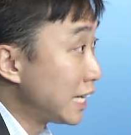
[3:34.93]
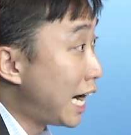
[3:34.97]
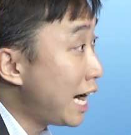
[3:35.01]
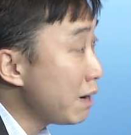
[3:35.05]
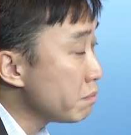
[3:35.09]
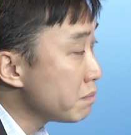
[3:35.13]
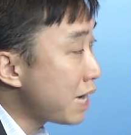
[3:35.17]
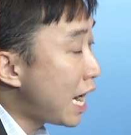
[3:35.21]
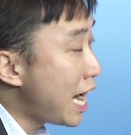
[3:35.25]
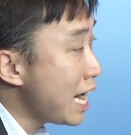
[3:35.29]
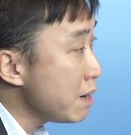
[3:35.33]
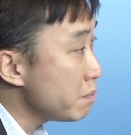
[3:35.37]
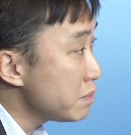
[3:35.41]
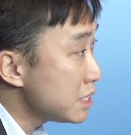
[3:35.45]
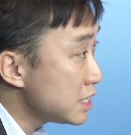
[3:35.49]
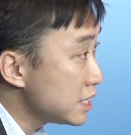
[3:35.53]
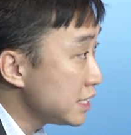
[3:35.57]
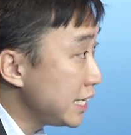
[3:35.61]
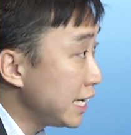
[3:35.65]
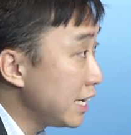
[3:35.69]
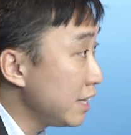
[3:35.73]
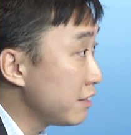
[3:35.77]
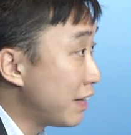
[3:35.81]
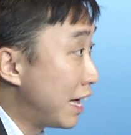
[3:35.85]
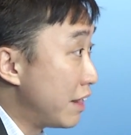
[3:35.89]
I'm
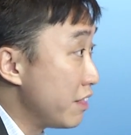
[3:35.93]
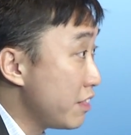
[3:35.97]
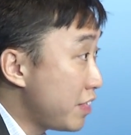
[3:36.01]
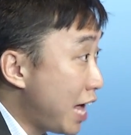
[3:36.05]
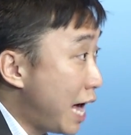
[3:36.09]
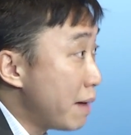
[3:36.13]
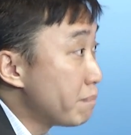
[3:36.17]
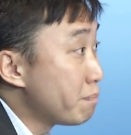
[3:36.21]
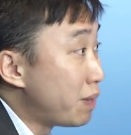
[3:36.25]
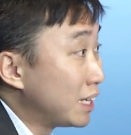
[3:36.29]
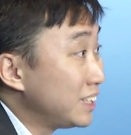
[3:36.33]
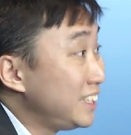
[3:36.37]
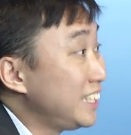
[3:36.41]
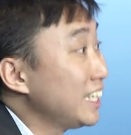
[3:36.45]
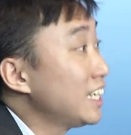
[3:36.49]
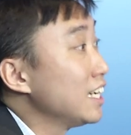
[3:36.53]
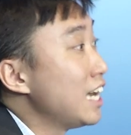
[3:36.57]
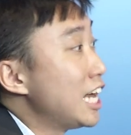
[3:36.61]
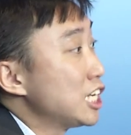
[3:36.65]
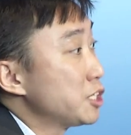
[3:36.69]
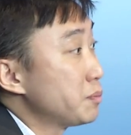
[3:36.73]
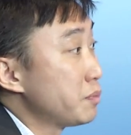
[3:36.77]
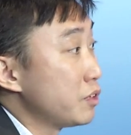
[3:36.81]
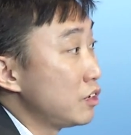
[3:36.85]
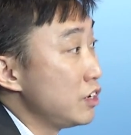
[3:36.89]
saying that particular
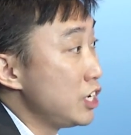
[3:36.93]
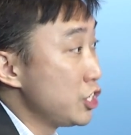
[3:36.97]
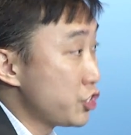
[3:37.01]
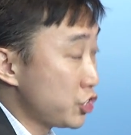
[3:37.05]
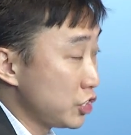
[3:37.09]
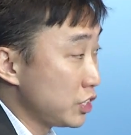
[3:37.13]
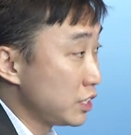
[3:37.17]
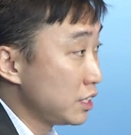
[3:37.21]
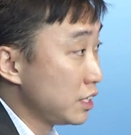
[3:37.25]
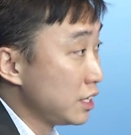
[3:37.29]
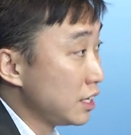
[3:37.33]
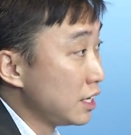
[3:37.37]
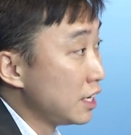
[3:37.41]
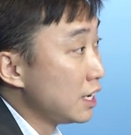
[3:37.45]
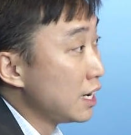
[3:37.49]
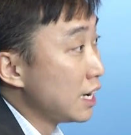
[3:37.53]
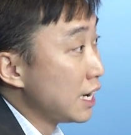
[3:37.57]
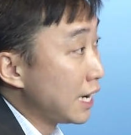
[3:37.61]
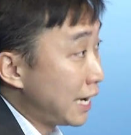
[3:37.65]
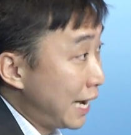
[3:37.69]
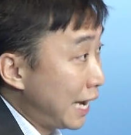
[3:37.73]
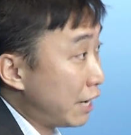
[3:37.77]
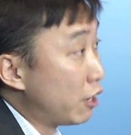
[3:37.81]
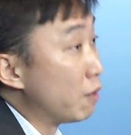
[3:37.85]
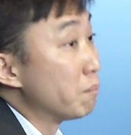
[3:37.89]
aspiration
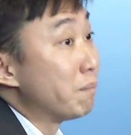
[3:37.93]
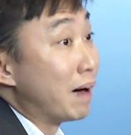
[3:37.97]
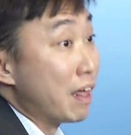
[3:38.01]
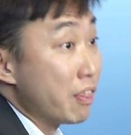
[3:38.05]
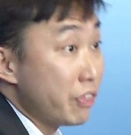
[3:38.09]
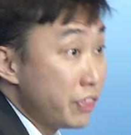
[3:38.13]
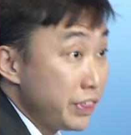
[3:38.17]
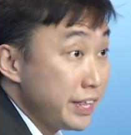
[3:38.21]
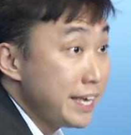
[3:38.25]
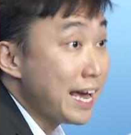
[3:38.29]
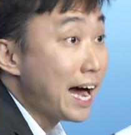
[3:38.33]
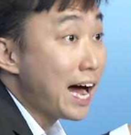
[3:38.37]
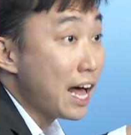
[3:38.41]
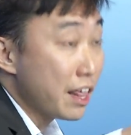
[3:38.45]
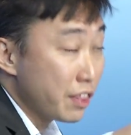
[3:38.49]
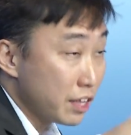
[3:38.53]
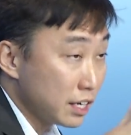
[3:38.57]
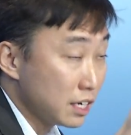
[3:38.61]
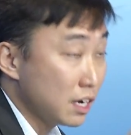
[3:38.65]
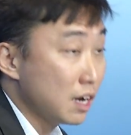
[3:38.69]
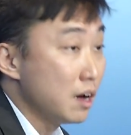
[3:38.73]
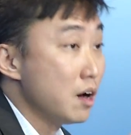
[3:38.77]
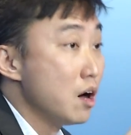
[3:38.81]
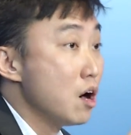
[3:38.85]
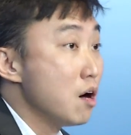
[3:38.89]
cannot. But the other
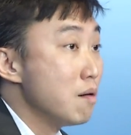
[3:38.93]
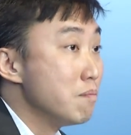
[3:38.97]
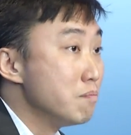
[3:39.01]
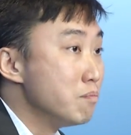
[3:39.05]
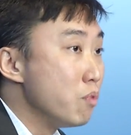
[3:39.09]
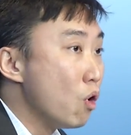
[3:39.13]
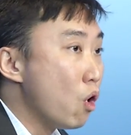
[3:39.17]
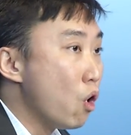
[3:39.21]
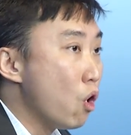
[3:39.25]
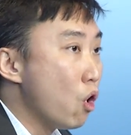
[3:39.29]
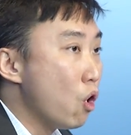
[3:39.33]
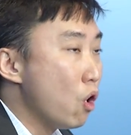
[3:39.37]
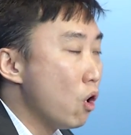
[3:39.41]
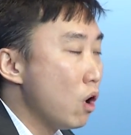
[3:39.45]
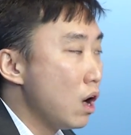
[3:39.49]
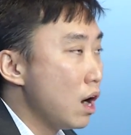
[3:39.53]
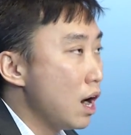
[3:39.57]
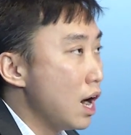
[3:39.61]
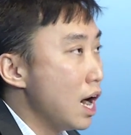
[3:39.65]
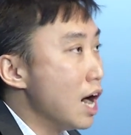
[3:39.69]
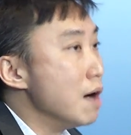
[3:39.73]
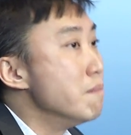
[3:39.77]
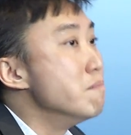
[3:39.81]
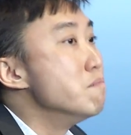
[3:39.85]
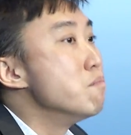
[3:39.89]
more
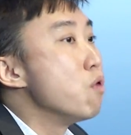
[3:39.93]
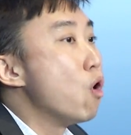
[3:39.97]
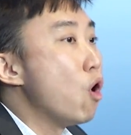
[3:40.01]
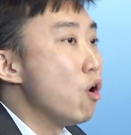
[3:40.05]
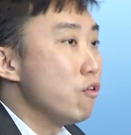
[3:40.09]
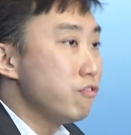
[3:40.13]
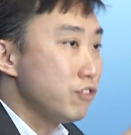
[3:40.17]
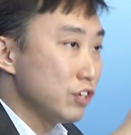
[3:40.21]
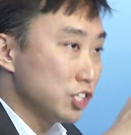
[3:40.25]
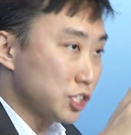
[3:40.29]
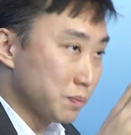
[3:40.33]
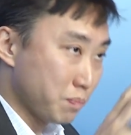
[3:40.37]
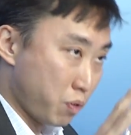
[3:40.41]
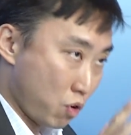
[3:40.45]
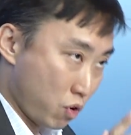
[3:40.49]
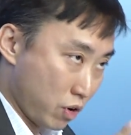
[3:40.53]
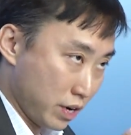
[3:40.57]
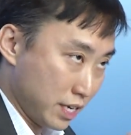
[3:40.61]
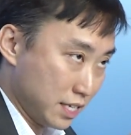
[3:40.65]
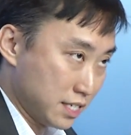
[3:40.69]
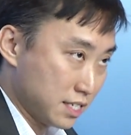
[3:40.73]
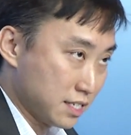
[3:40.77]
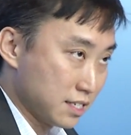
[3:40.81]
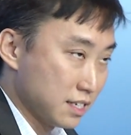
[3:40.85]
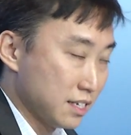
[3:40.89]
amorphous
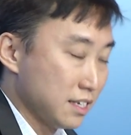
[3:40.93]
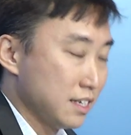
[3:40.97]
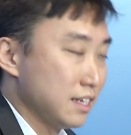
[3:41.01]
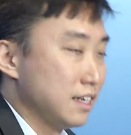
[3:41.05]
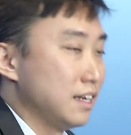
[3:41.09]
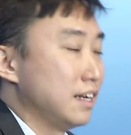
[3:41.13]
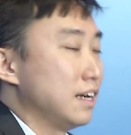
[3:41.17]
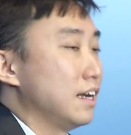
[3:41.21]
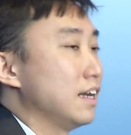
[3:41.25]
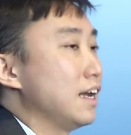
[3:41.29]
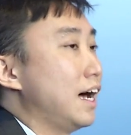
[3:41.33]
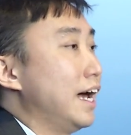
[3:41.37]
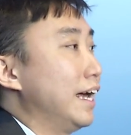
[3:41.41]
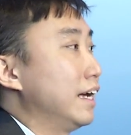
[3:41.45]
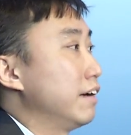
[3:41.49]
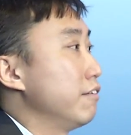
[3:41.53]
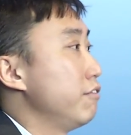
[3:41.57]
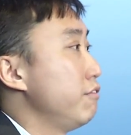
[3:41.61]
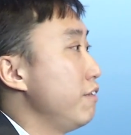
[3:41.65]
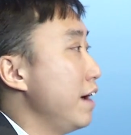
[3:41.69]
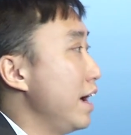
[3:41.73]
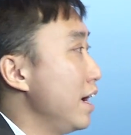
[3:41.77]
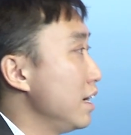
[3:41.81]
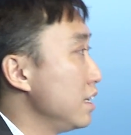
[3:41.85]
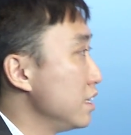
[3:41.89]
points, like
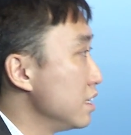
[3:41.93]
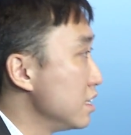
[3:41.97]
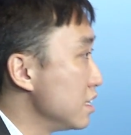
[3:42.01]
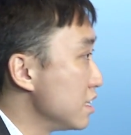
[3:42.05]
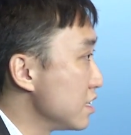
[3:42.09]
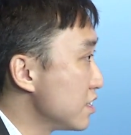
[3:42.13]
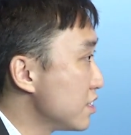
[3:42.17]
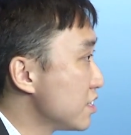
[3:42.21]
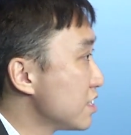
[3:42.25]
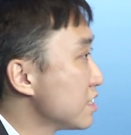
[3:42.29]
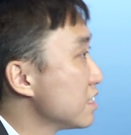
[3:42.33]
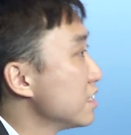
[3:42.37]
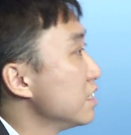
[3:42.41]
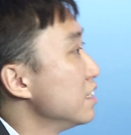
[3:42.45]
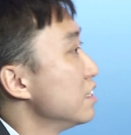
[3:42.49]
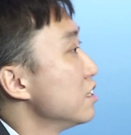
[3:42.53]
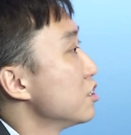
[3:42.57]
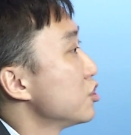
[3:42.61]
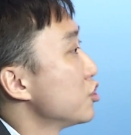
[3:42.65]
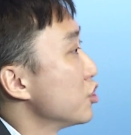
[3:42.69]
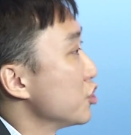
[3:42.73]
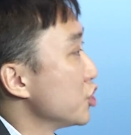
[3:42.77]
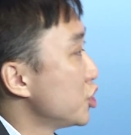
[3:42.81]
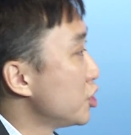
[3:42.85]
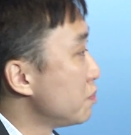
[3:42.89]
fairness,
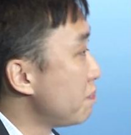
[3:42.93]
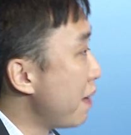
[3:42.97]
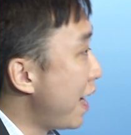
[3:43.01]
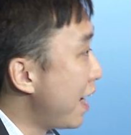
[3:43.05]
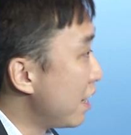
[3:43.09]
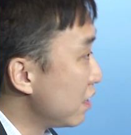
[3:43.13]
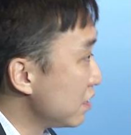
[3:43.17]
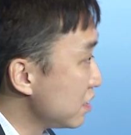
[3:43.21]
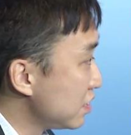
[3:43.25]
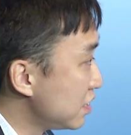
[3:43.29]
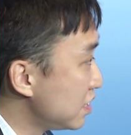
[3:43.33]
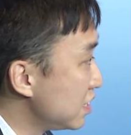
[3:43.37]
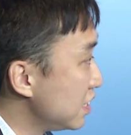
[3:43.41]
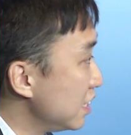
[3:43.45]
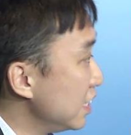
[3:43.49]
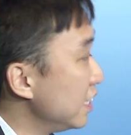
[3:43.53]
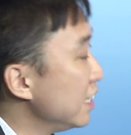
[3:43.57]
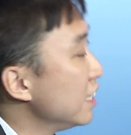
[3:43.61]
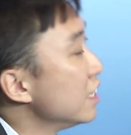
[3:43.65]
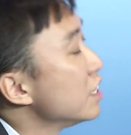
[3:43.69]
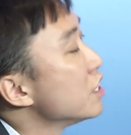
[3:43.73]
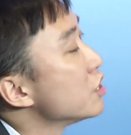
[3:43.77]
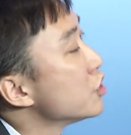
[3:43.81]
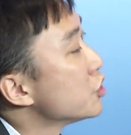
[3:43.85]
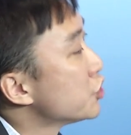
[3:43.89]

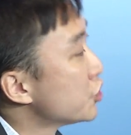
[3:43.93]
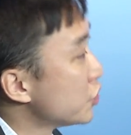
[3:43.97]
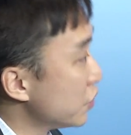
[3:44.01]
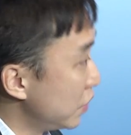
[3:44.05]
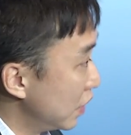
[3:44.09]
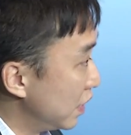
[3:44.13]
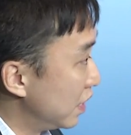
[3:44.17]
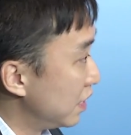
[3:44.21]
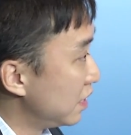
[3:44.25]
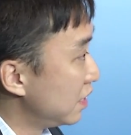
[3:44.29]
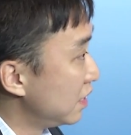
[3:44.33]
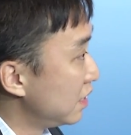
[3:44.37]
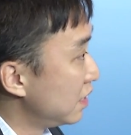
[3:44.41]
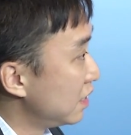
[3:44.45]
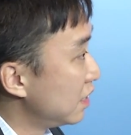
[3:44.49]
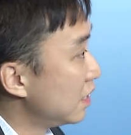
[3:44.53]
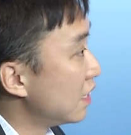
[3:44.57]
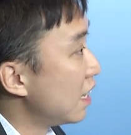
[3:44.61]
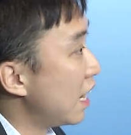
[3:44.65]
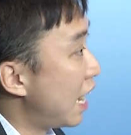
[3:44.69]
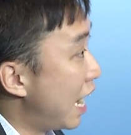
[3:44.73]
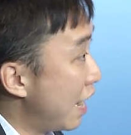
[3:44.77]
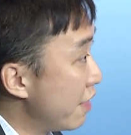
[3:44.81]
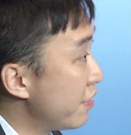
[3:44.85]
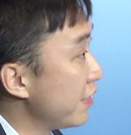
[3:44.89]
transparency, sure,
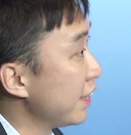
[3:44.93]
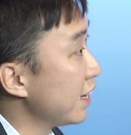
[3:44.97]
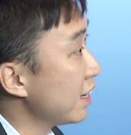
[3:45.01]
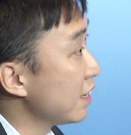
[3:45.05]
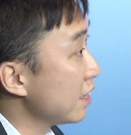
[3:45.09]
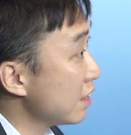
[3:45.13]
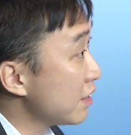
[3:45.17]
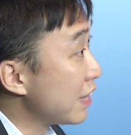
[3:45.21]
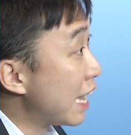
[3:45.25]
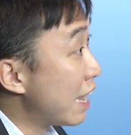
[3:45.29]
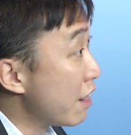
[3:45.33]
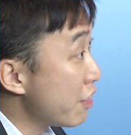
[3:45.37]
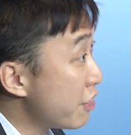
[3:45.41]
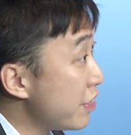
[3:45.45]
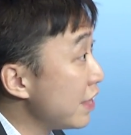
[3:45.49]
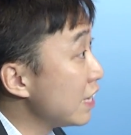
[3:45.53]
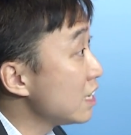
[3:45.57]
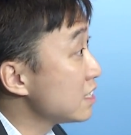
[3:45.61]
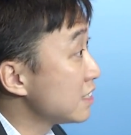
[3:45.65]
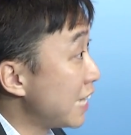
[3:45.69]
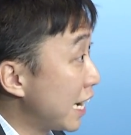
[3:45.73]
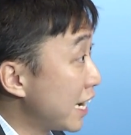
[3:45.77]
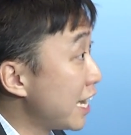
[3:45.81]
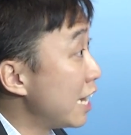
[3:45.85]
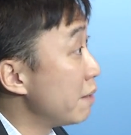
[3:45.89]
I think there are
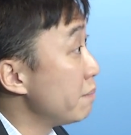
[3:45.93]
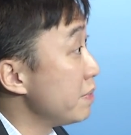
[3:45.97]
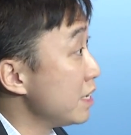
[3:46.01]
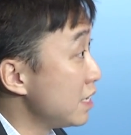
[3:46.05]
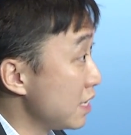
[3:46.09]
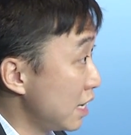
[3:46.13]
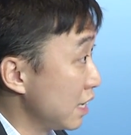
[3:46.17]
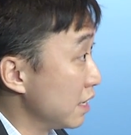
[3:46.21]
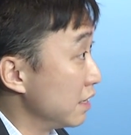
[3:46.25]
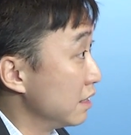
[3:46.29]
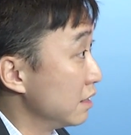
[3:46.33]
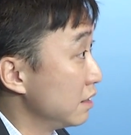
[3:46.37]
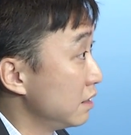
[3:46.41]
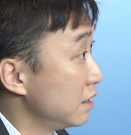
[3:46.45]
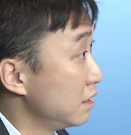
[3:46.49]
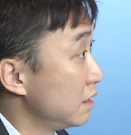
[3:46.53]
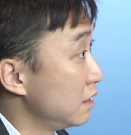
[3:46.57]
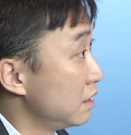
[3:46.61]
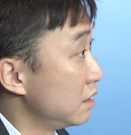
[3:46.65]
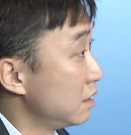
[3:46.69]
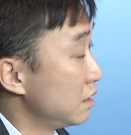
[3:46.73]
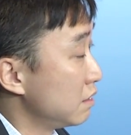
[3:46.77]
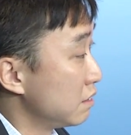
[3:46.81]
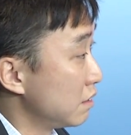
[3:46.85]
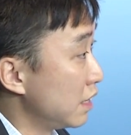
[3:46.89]
things that can be done,
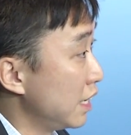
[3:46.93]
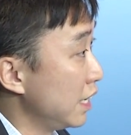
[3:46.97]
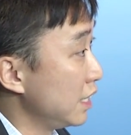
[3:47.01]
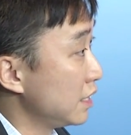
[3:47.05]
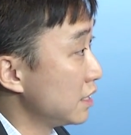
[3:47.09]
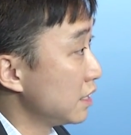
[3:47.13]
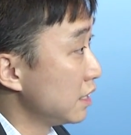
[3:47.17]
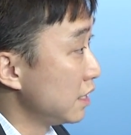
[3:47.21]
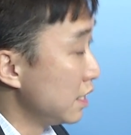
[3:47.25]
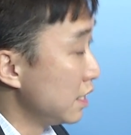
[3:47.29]
right?